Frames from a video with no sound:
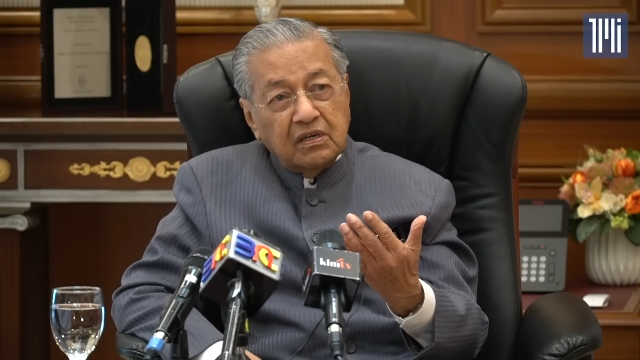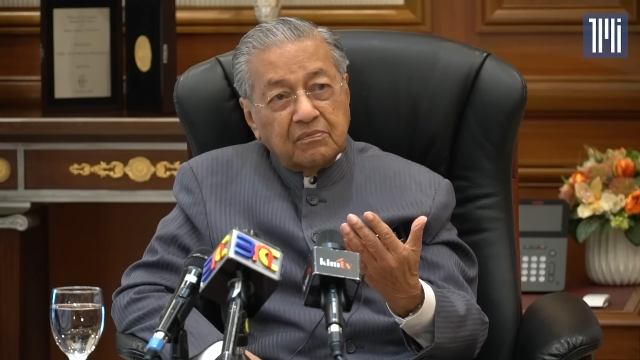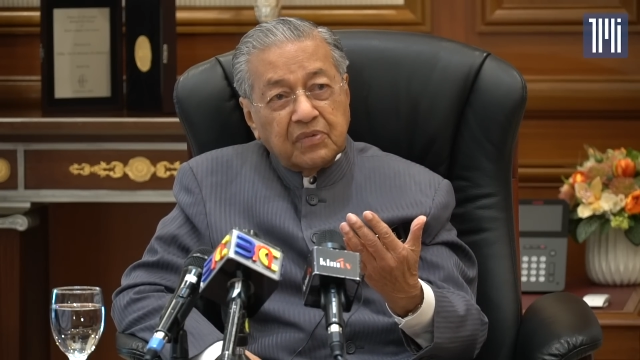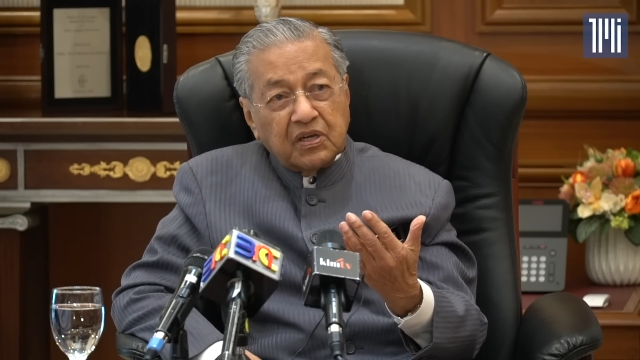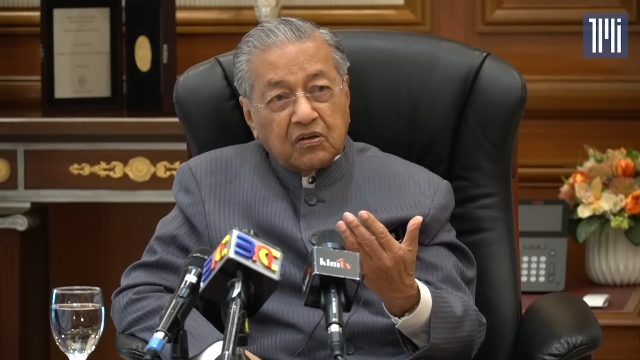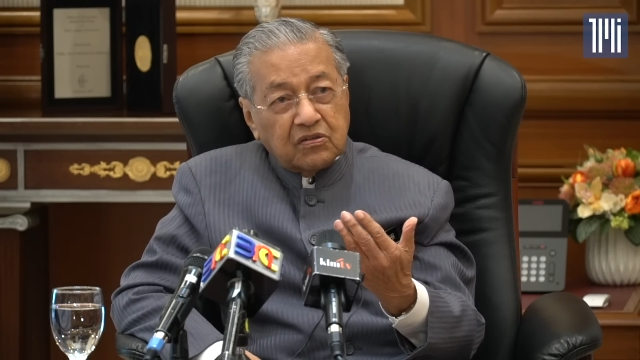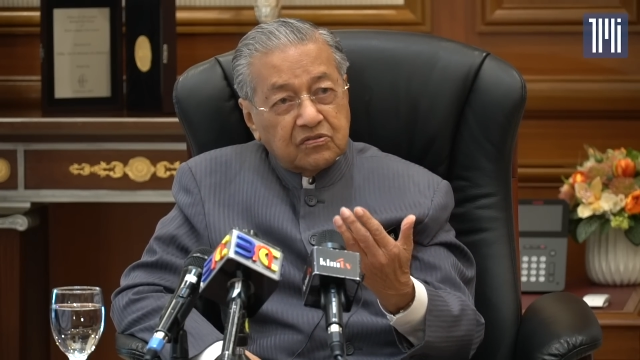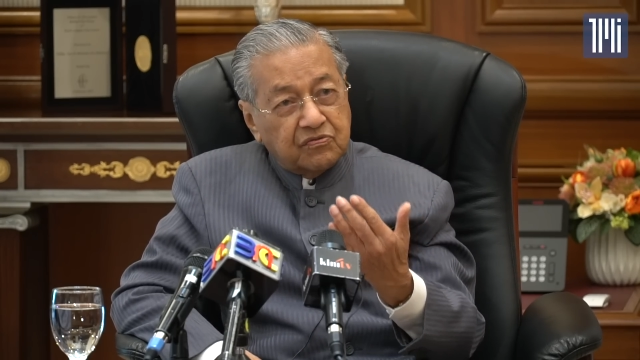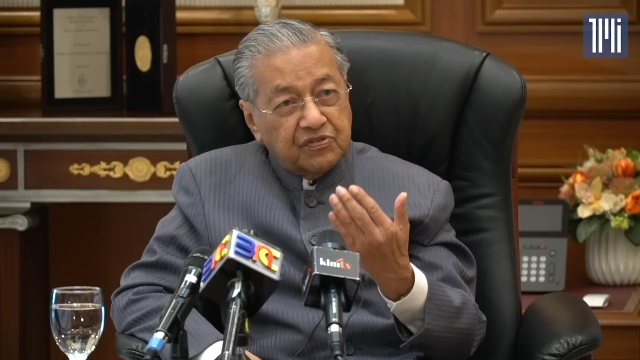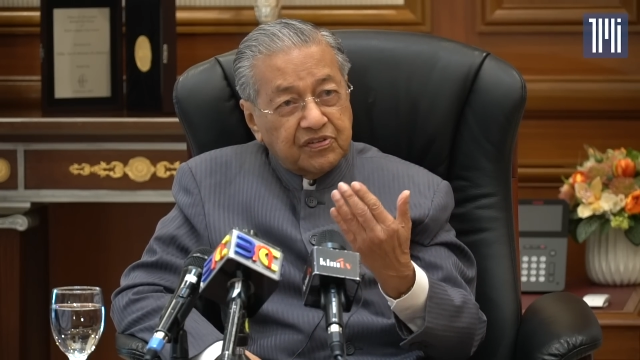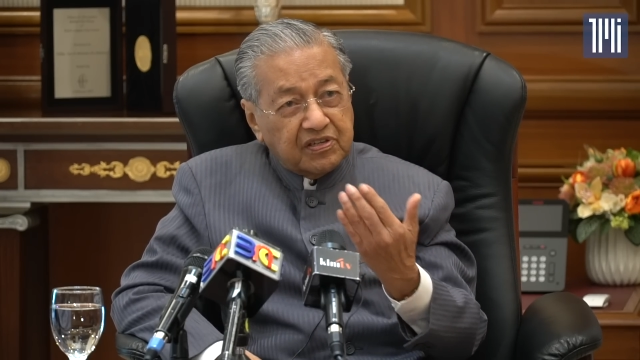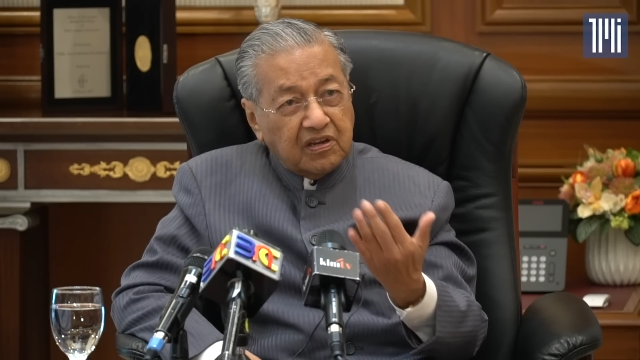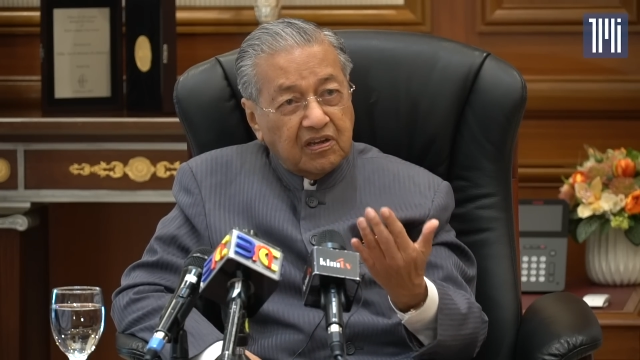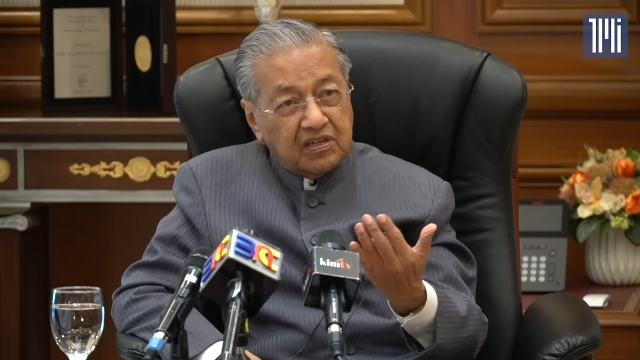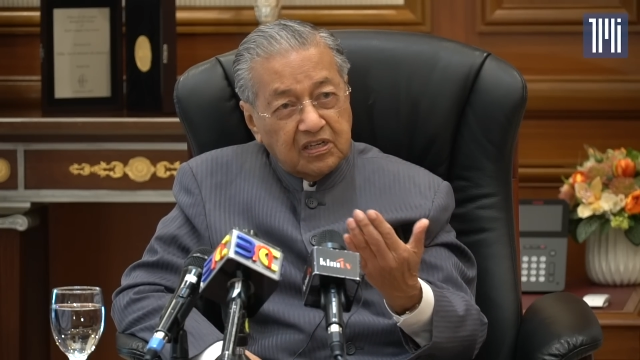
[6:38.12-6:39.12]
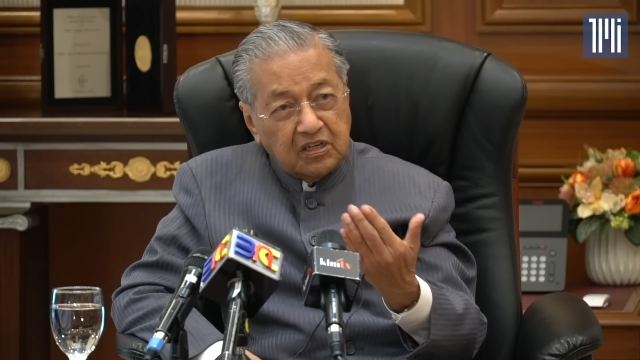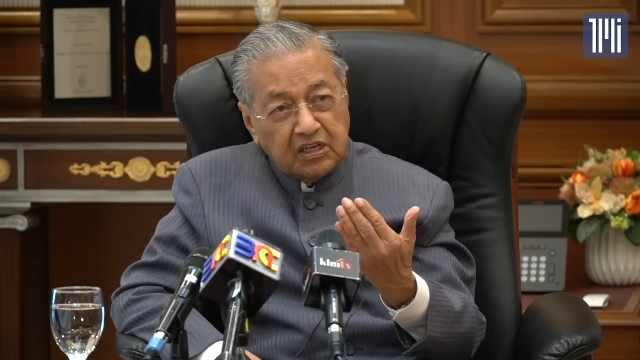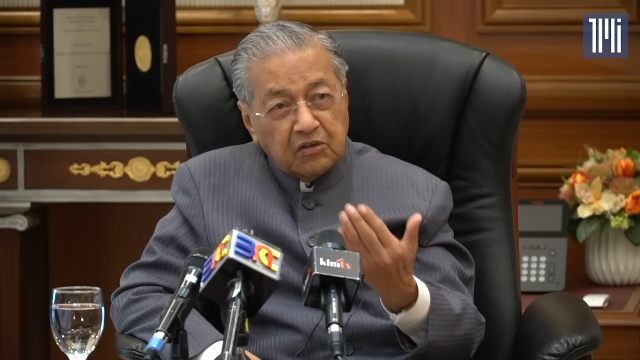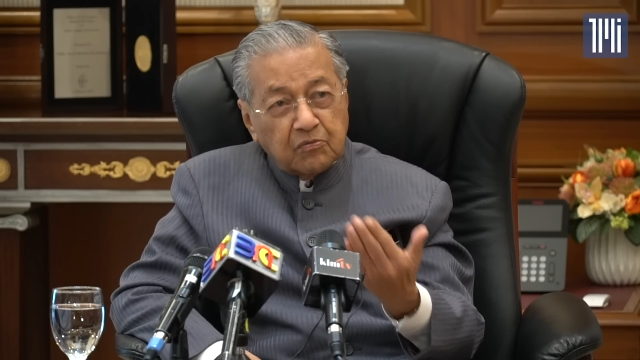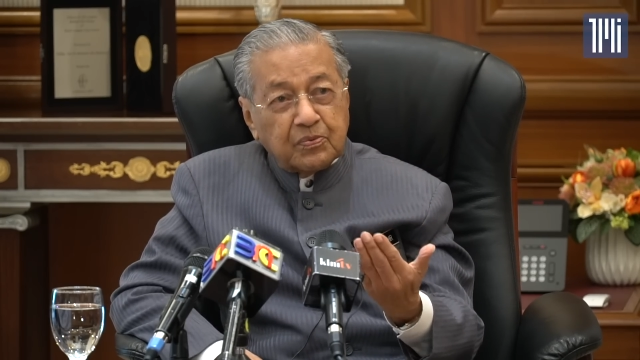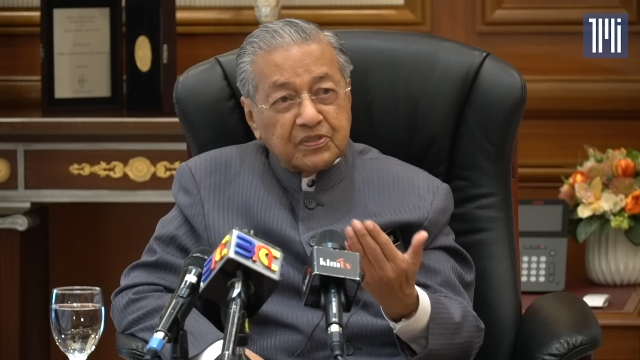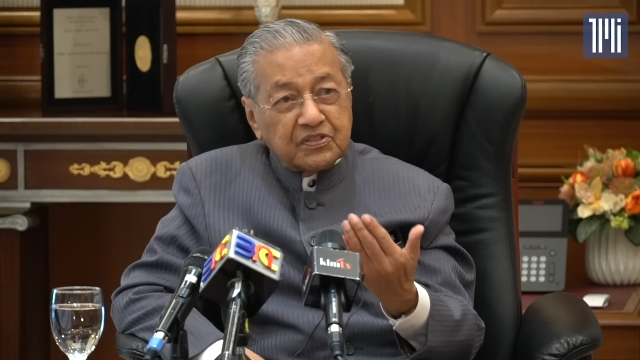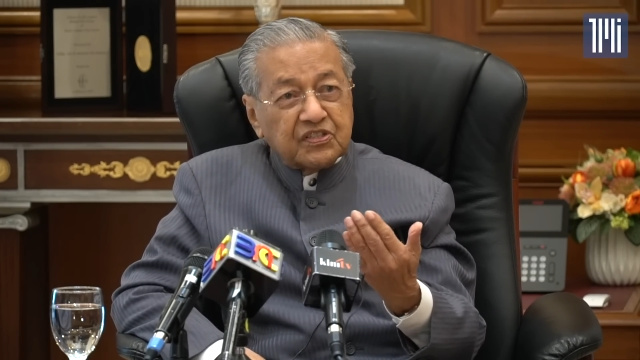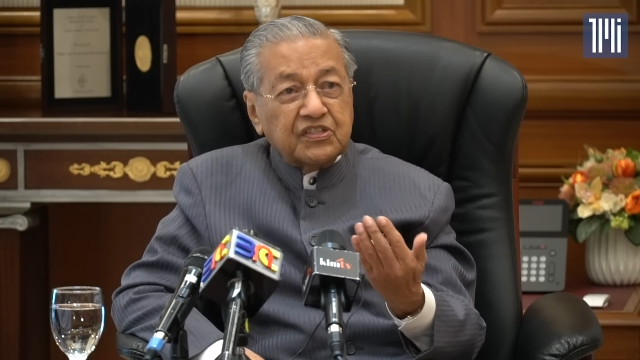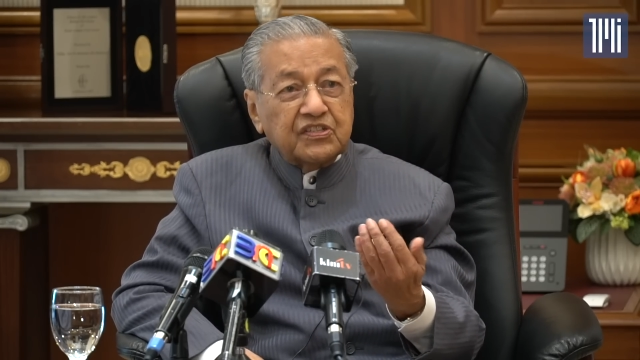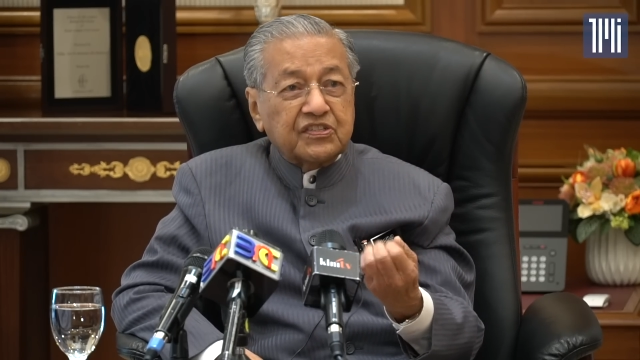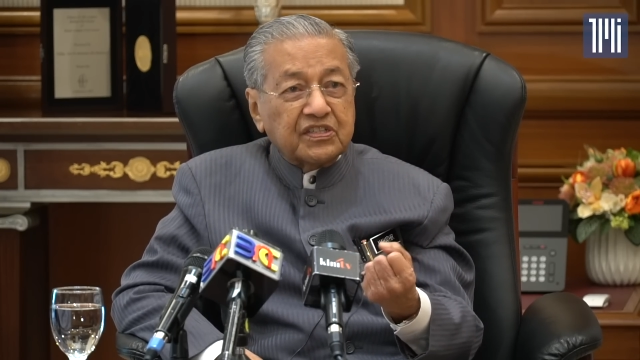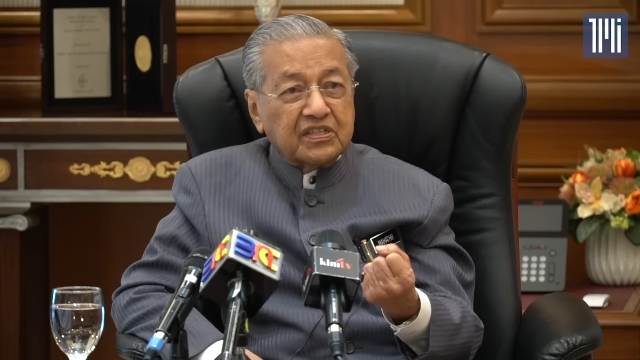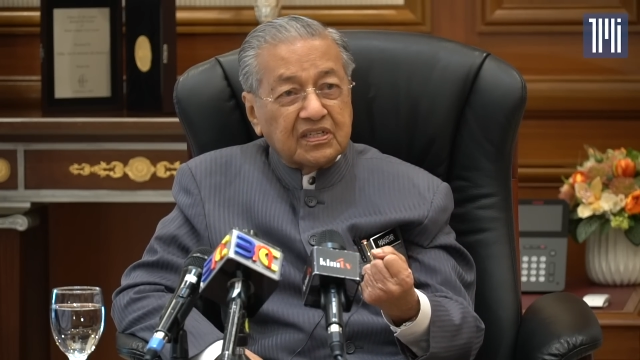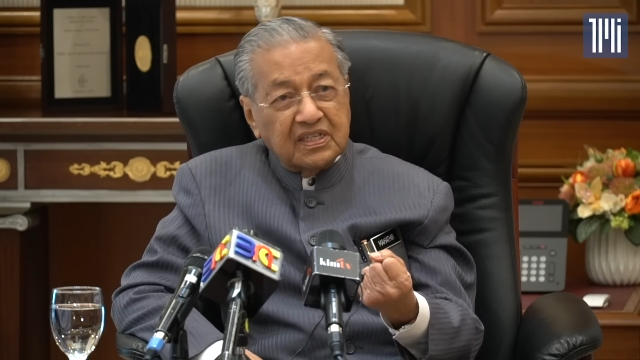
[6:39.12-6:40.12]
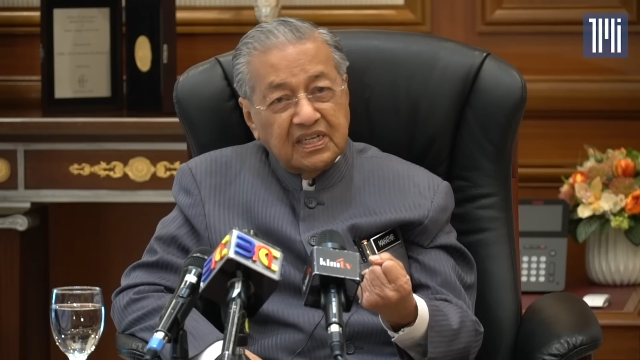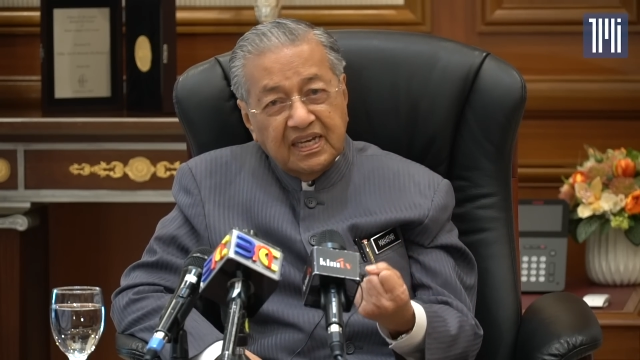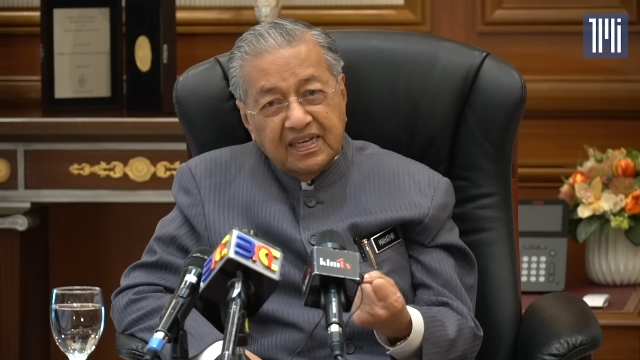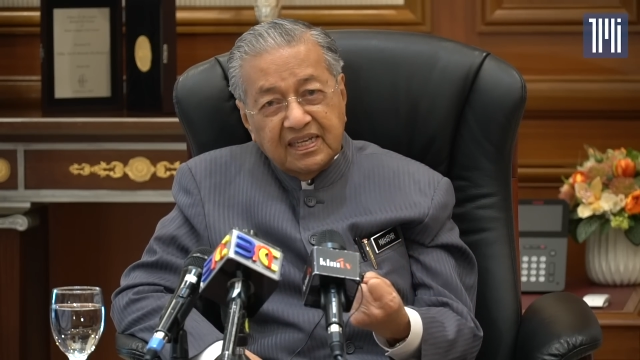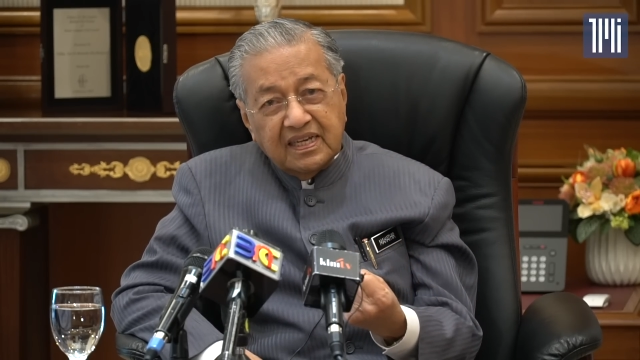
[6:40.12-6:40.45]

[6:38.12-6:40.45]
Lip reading: Because without an opposition,